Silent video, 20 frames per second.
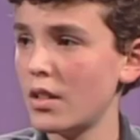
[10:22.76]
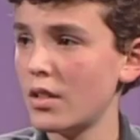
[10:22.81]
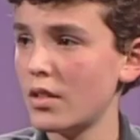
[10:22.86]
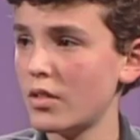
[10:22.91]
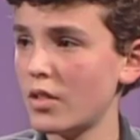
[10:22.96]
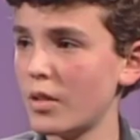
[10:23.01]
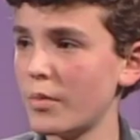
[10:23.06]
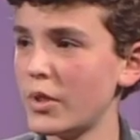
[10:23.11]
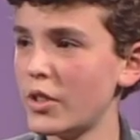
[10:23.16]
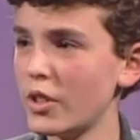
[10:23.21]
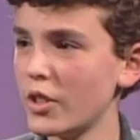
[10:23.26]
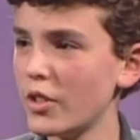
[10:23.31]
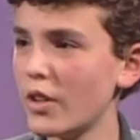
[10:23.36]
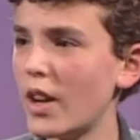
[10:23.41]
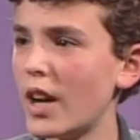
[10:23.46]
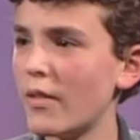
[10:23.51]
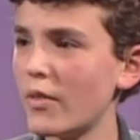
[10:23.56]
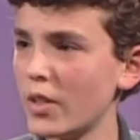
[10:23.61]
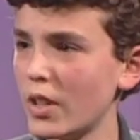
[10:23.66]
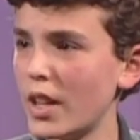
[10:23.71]
So I'm hearing you
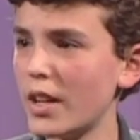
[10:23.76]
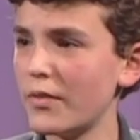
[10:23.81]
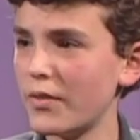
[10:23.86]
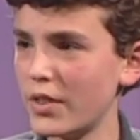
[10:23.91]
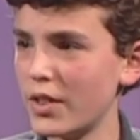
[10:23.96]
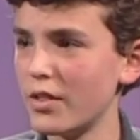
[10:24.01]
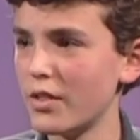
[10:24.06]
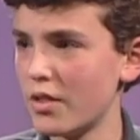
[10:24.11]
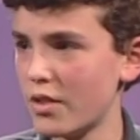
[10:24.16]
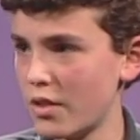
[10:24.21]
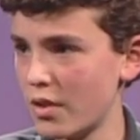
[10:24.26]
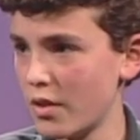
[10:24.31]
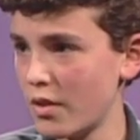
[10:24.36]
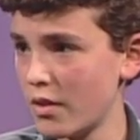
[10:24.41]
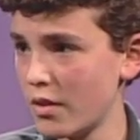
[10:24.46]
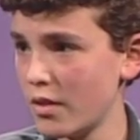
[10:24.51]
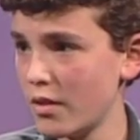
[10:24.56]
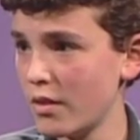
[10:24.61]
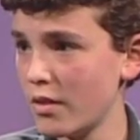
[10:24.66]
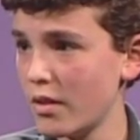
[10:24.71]
have a lot of
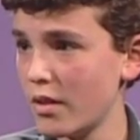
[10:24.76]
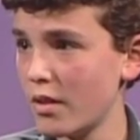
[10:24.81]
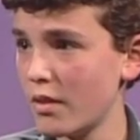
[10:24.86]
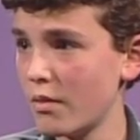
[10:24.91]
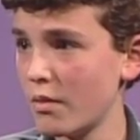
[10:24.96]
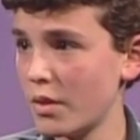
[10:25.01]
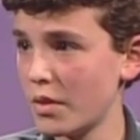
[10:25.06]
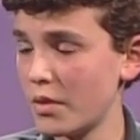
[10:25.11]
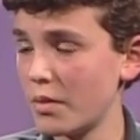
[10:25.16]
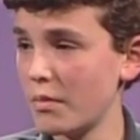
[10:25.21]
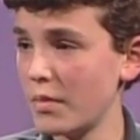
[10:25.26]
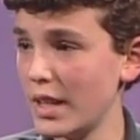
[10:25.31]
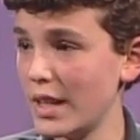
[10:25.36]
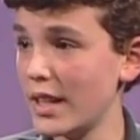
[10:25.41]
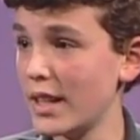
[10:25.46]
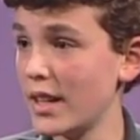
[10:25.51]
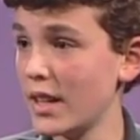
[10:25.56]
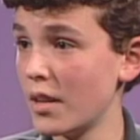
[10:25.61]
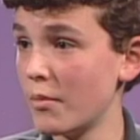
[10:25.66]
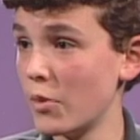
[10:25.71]
concern with me
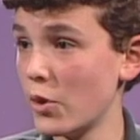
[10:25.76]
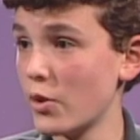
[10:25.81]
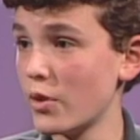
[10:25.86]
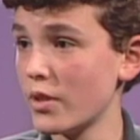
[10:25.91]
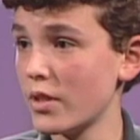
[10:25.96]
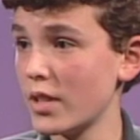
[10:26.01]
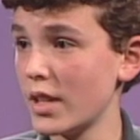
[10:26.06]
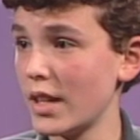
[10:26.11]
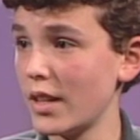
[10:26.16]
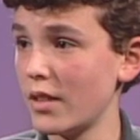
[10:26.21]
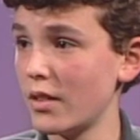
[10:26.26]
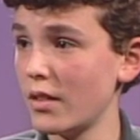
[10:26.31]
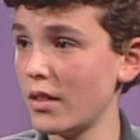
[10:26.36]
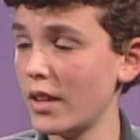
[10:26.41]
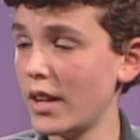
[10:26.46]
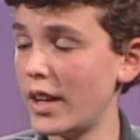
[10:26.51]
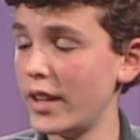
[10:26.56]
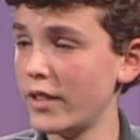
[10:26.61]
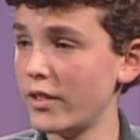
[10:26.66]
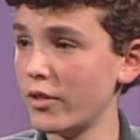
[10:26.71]
getting a motorcycle,
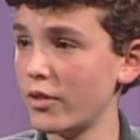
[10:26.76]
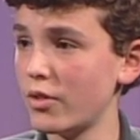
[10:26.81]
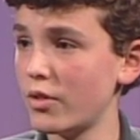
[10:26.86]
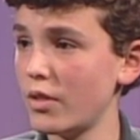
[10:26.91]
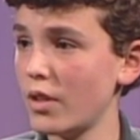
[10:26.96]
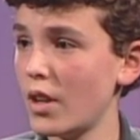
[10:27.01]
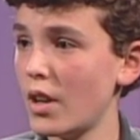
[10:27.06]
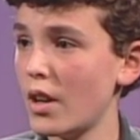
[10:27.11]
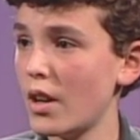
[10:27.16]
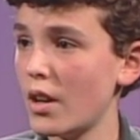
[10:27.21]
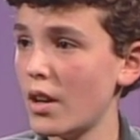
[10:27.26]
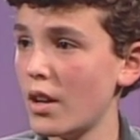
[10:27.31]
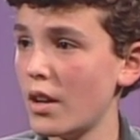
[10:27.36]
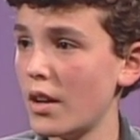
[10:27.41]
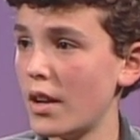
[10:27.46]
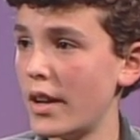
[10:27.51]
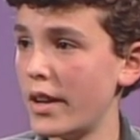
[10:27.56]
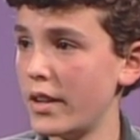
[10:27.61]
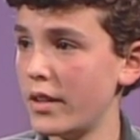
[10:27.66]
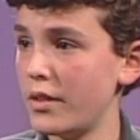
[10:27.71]
and
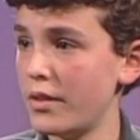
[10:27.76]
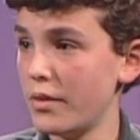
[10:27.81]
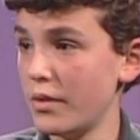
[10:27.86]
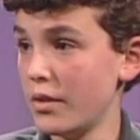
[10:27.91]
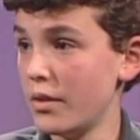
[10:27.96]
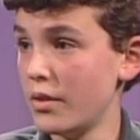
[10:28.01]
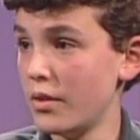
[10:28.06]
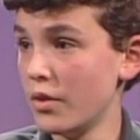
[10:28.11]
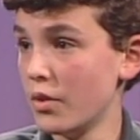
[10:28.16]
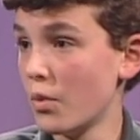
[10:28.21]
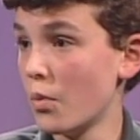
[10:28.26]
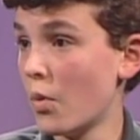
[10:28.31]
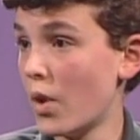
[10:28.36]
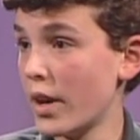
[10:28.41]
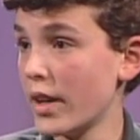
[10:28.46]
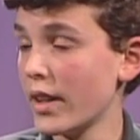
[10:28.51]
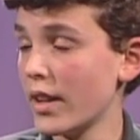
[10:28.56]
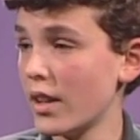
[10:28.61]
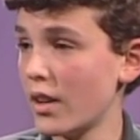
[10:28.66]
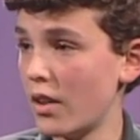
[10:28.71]
you're
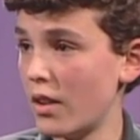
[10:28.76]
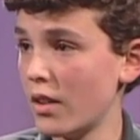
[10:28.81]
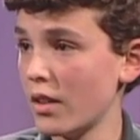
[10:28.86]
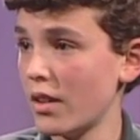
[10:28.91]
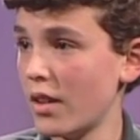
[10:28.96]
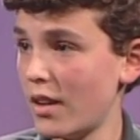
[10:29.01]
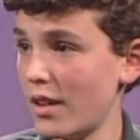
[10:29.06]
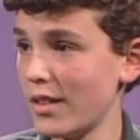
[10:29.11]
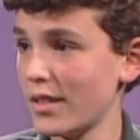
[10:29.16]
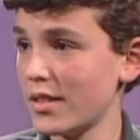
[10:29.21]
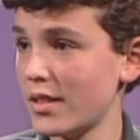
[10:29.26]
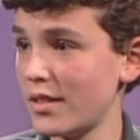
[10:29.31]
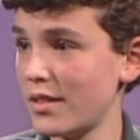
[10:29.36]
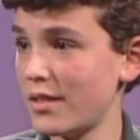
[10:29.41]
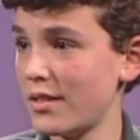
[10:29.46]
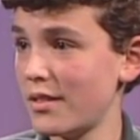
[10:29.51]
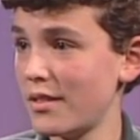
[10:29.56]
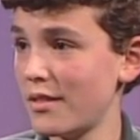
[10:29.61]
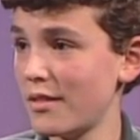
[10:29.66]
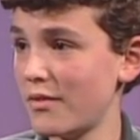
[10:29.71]
wanting at all
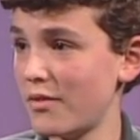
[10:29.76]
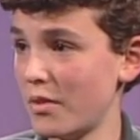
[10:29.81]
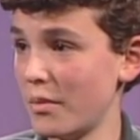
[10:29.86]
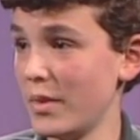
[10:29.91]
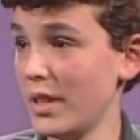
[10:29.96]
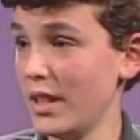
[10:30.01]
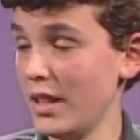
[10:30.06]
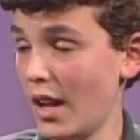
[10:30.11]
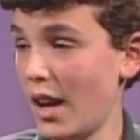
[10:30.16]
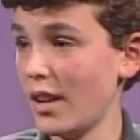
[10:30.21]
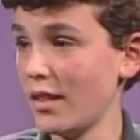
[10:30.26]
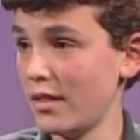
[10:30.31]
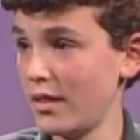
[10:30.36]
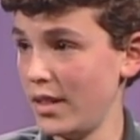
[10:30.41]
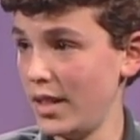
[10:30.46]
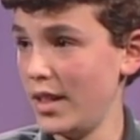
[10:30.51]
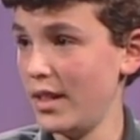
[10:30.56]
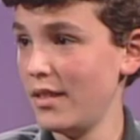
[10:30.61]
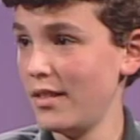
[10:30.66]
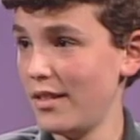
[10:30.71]
costs for me not to
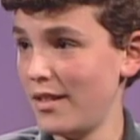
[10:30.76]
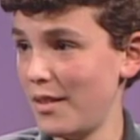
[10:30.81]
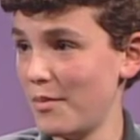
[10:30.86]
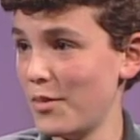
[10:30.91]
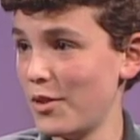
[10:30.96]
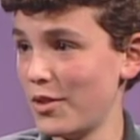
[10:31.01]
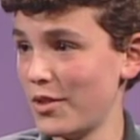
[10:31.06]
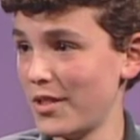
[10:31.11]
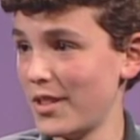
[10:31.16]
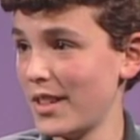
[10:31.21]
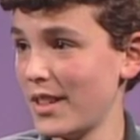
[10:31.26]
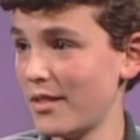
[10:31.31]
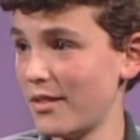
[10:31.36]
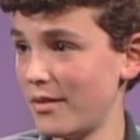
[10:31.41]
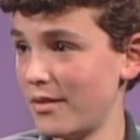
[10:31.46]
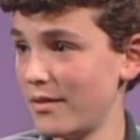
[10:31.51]
get a motorcycle.